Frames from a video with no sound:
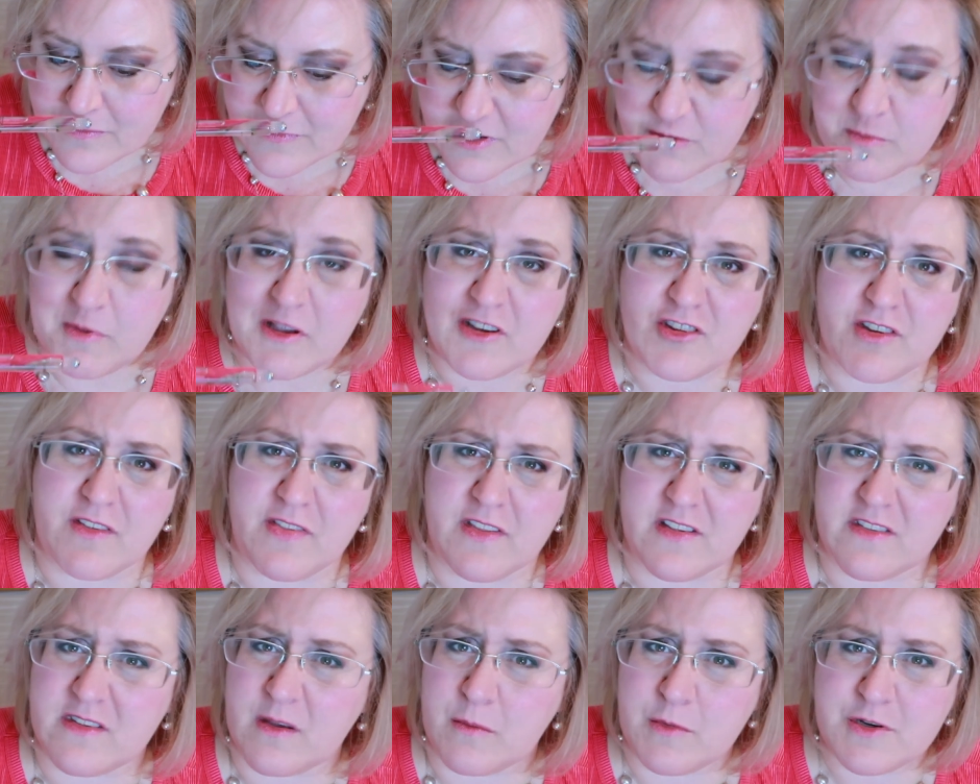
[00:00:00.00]
Especially in
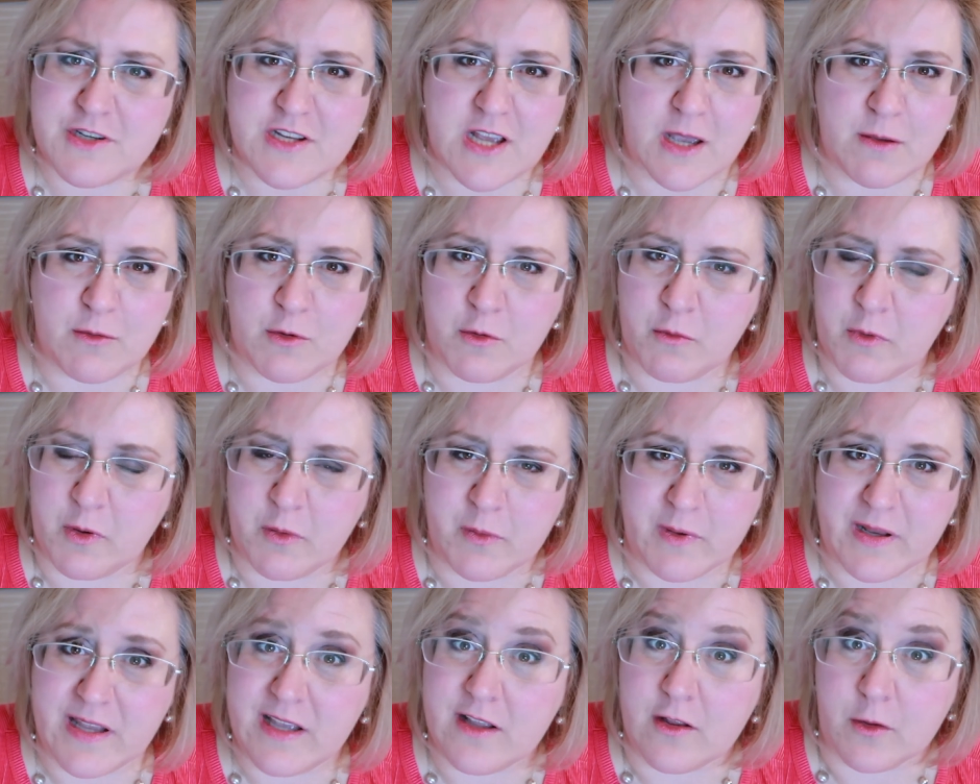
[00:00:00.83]
the summertime, it, it
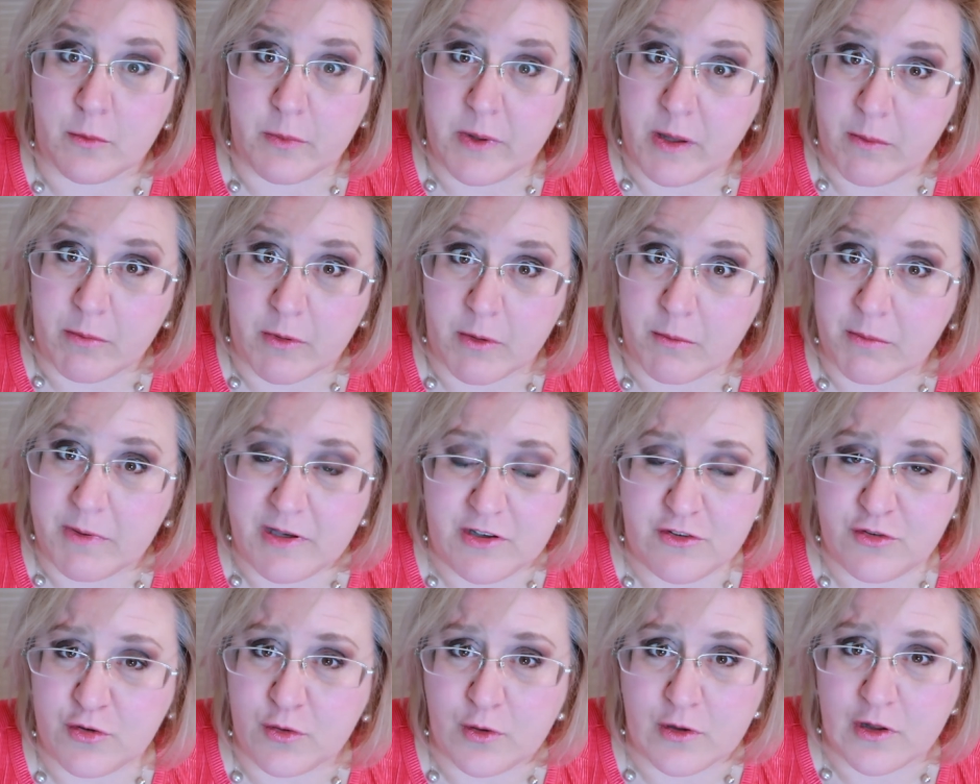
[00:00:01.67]
would kill people, be
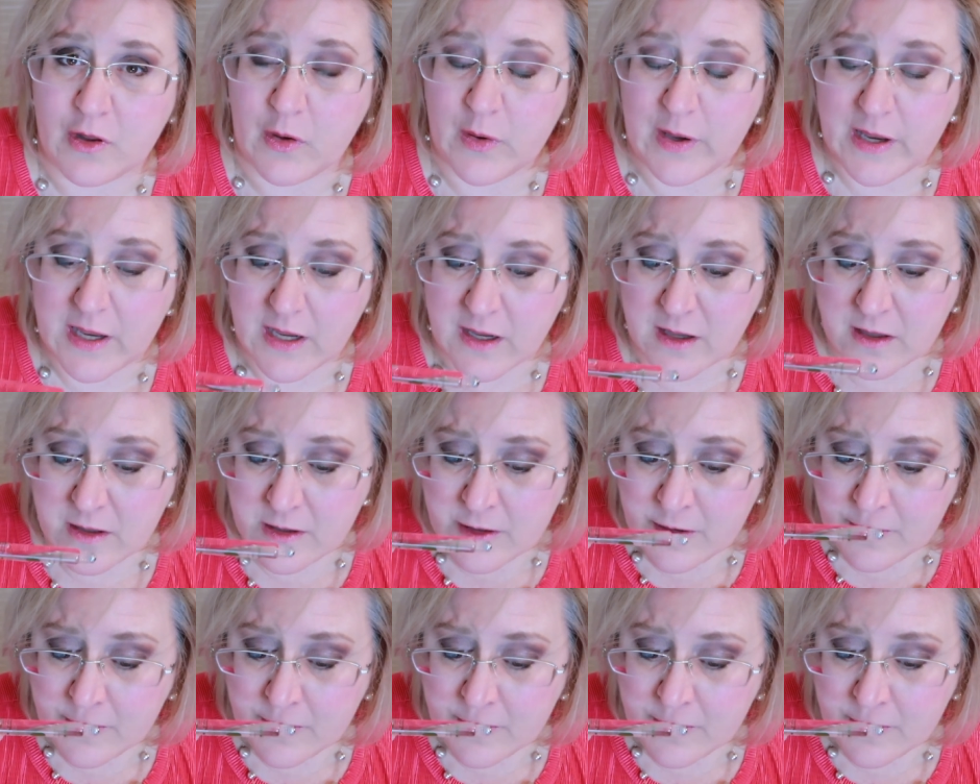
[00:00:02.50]
too cloying.